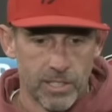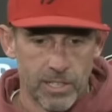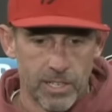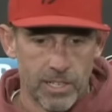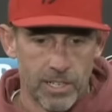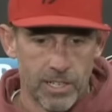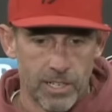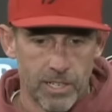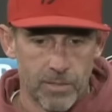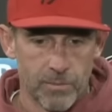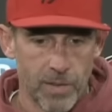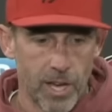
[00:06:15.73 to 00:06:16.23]

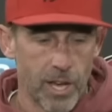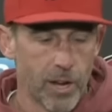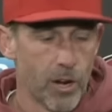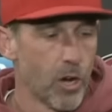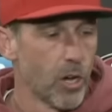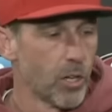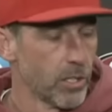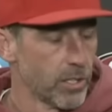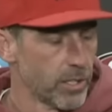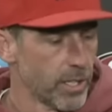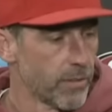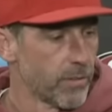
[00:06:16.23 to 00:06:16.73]
not
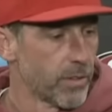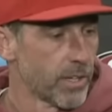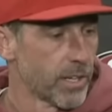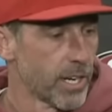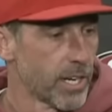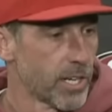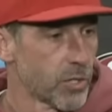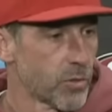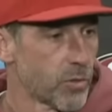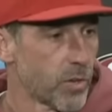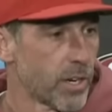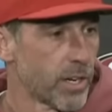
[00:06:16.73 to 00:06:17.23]
all 11
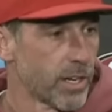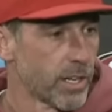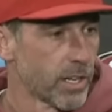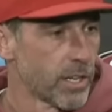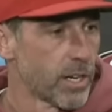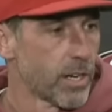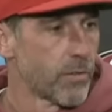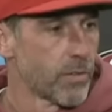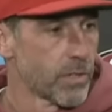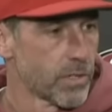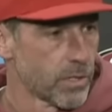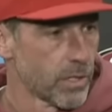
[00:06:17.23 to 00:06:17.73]
guys running on
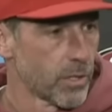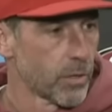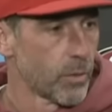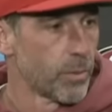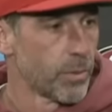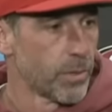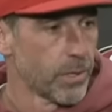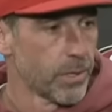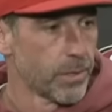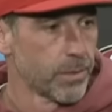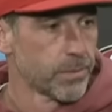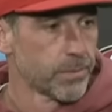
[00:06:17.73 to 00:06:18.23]
every single
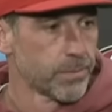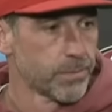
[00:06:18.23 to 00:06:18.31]
play.